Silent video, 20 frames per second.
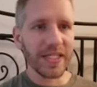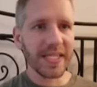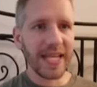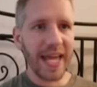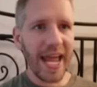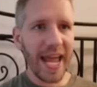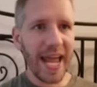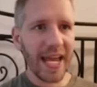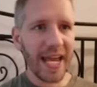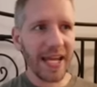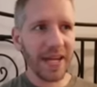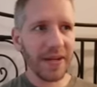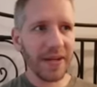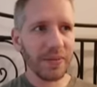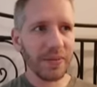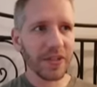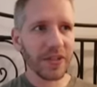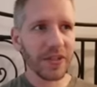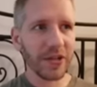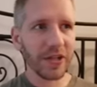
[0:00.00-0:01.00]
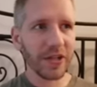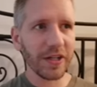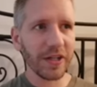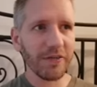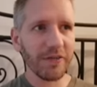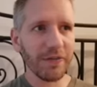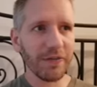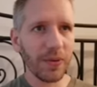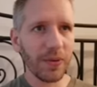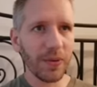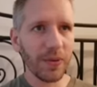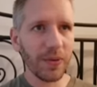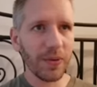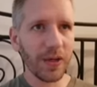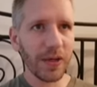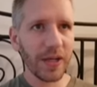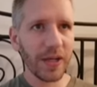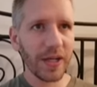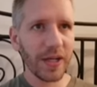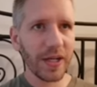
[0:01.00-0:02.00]
10, we started at
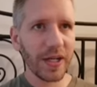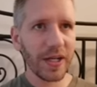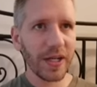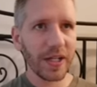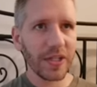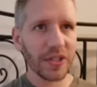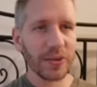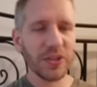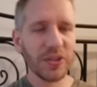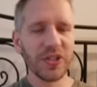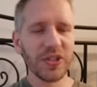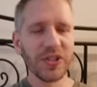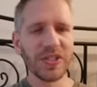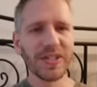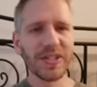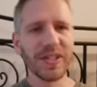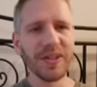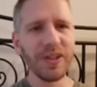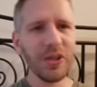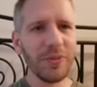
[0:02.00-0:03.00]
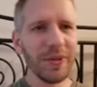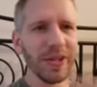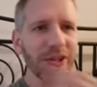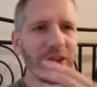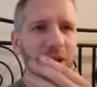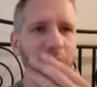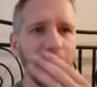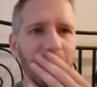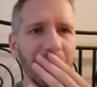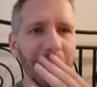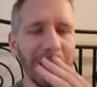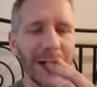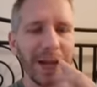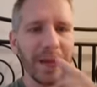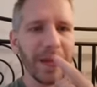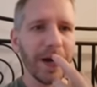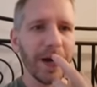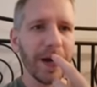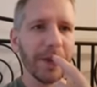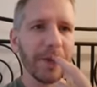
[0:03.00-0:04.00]
4, so we're just a little bit lower than I
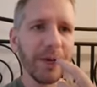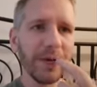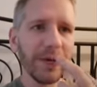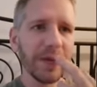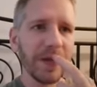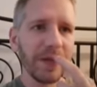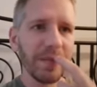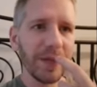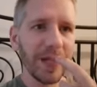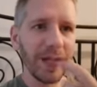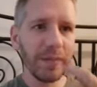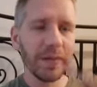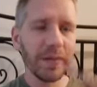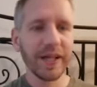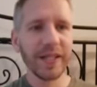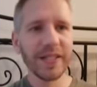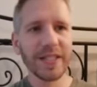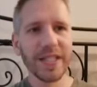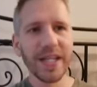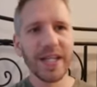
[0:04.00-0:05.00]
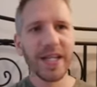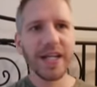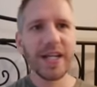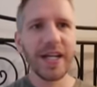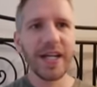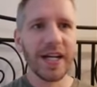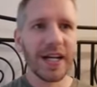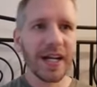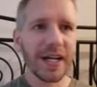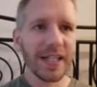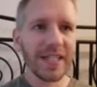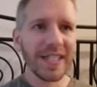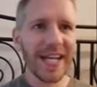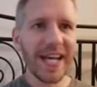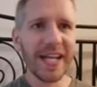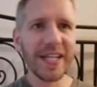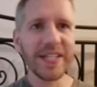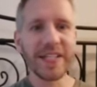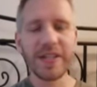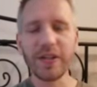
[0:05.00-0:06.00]
thought we were going to be, but
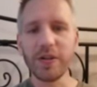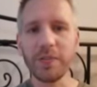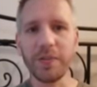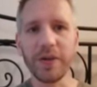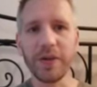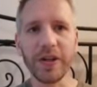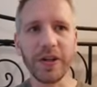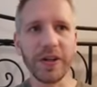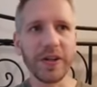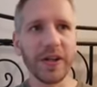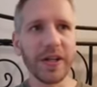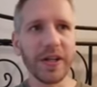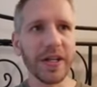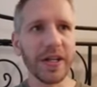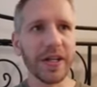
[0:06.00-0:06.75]
10 is still pretty good.